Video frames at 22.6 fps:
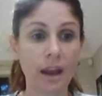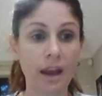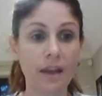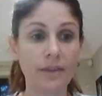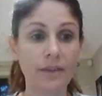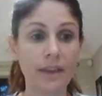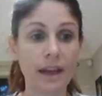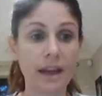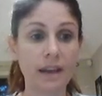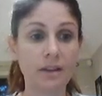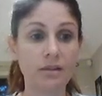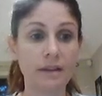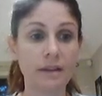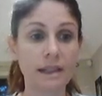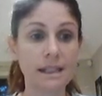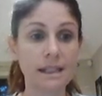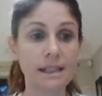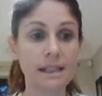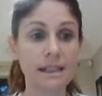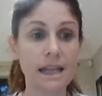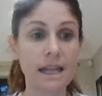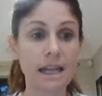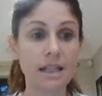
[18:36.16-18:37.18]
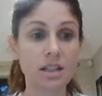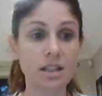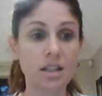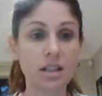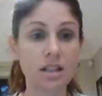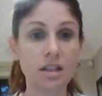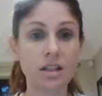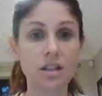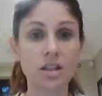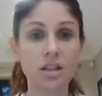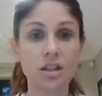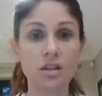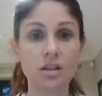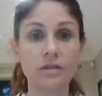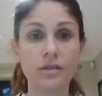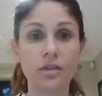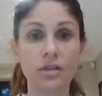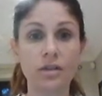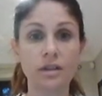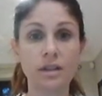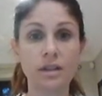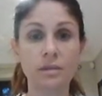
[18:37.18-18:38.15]
and then your extensions,
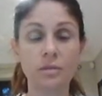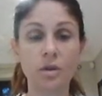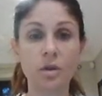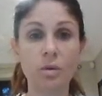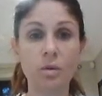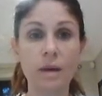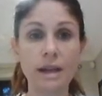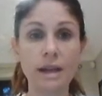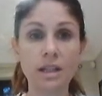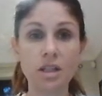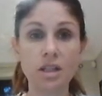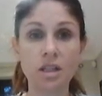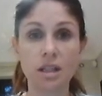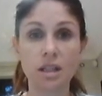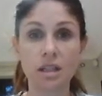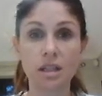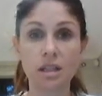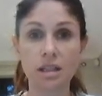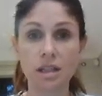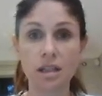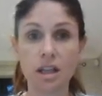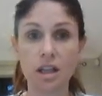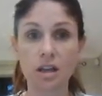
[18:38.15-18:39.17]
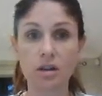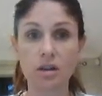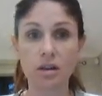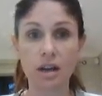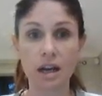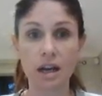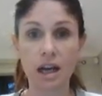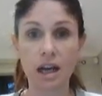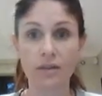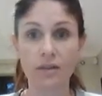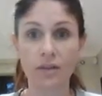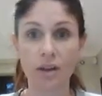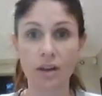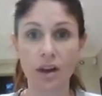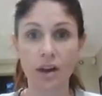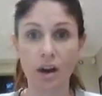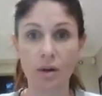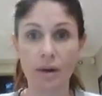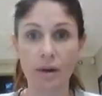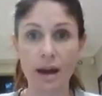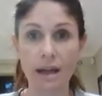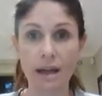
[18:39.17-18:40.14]
you've got some questions that you can have a
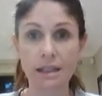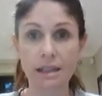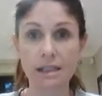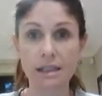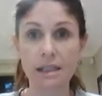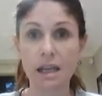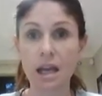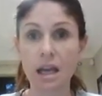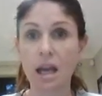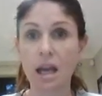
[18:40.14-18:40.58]
go at.